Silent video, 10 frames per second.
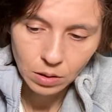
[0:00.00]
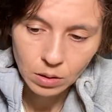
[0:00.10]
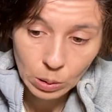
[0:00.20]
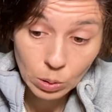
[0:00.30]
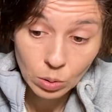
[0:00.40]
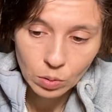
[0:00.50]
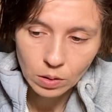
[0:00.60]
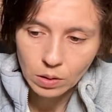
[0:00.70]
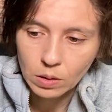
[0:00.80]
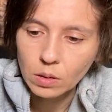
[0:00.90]
to do
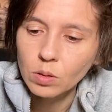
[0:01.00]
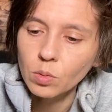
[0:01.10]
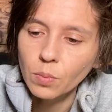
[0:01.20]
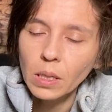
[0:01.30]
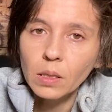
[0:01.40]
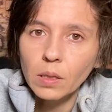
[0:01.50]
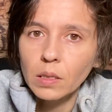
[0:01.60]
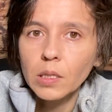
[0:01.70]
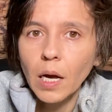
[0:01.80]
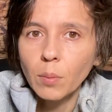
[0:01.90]
things, to make
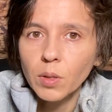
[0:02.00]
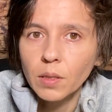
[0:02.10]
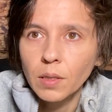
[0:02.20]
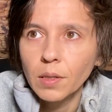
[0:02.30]
things happen.